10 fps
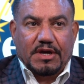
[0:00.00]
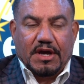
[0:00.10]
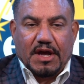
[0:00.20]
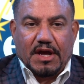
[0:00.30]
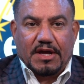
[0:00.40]

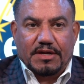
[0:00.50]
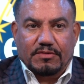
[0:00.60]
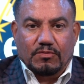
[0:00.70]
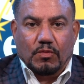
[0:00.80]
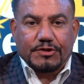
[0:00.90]

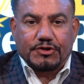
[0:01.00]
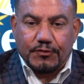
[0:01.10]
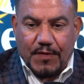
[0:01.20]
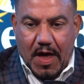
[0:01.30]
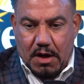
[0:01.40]
And once you
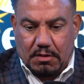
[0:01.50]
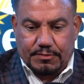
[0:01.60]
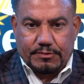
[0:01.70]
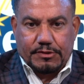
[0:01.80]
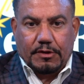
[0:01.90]

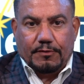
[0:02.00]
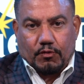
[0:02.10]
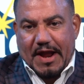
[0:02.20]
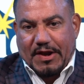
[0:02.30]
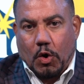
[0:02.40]
found, the
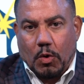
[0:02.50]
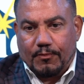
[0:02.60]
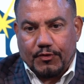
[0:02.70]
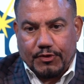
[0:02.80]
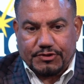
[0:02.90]
right home
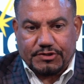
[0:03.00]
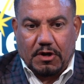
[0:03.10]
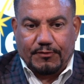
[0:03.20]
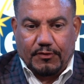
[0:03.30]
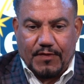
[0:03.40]
for
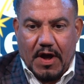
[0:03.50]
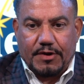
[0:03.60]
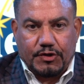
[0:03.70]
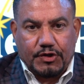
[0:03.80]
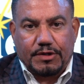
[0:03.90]
yourself, you
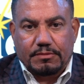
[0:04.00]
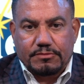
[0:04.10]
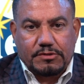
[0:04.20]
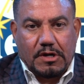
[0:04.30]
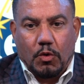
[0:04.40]
found a good
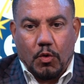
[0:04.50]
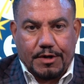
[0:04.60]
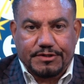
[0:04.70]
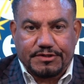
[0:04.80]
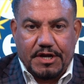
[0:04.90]

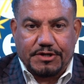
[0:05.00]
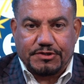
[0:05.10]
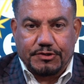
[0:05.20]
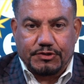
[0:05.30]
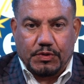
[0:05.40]

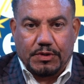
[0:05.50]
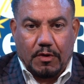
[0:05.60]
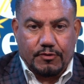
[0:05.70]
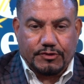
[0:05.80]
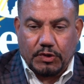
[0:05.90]
organization to join,
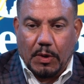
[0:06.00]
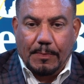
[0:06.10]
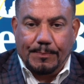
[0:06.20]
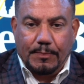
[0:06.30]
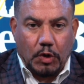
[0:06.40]
whether it's
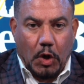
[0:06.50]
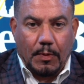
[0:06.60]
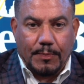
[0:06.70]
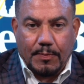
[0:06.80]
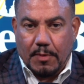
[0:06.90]

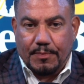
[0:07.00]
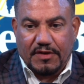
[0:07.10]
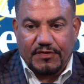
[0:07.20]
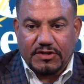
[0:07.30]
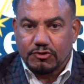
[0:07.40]
Global Premier
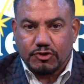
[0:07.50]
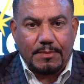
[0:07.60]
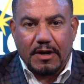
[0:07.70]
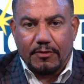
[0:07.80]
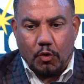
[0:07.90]
Benefits or
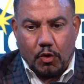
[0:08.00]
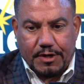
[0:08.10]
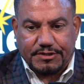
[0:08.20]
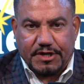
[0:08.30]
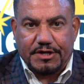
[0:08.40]
some other
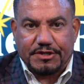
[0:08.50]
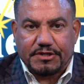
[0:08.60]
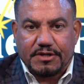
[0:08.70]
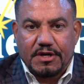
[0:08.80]
organization.